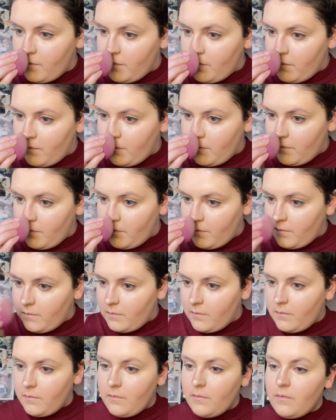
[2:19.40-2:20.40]

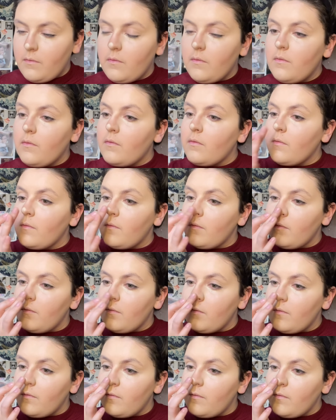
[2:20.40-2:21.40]

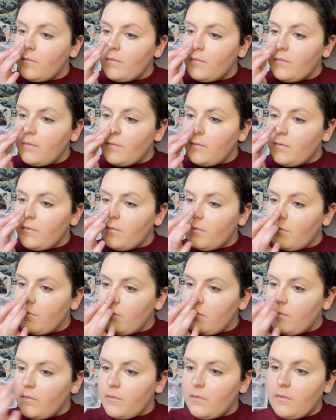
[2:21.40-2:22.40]

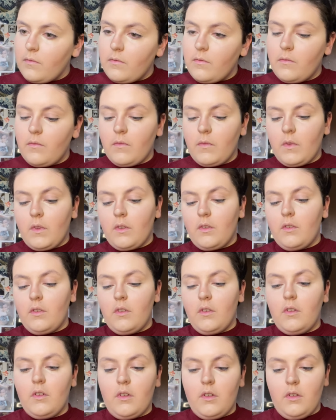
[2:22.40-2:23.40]

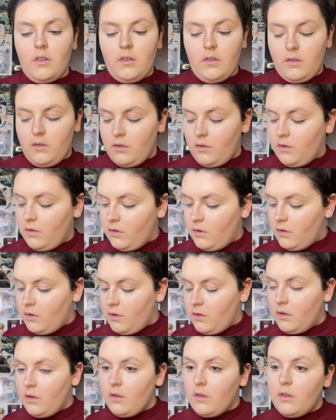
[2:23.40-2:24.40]

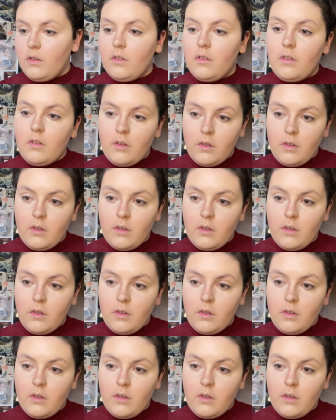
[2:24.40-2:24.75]
Nobody speaks.